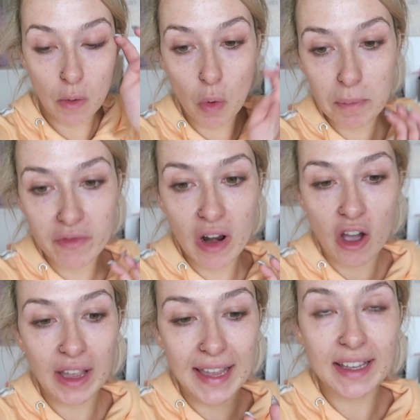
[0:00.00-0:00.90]
I won't be
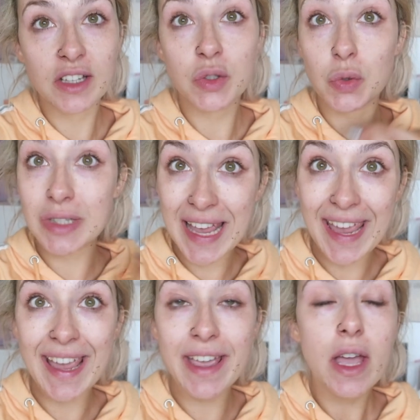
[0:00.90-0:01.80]
vlogging
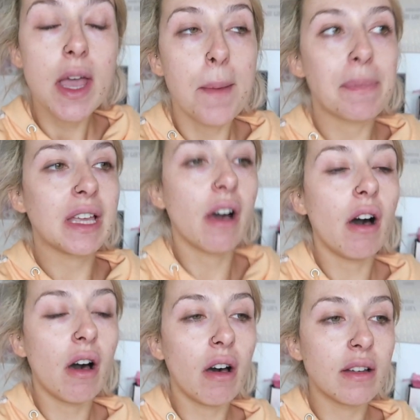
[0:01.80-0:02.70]
today
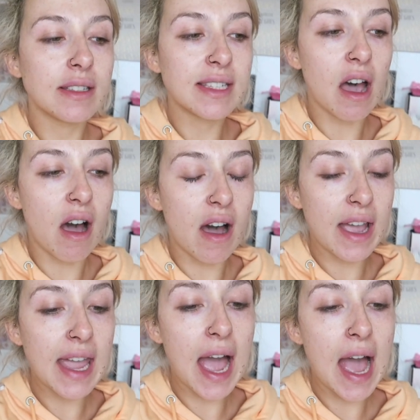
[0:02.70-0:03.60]
because
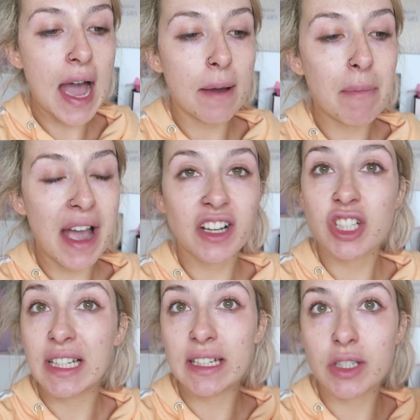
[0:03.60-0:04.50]
I am
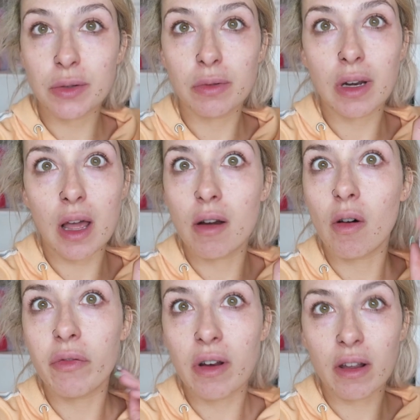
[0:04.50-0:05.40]
actually doing an
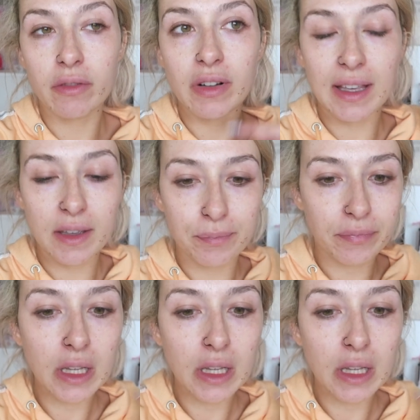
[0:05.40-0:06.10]
awful lot of like